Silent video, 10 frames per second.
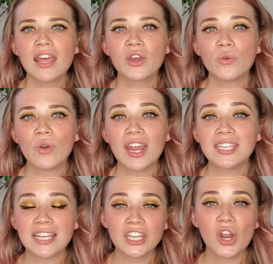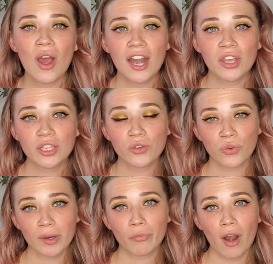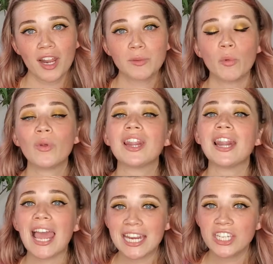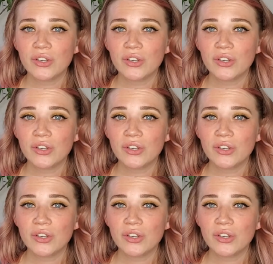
who doesn't know how to use cream products but would like to,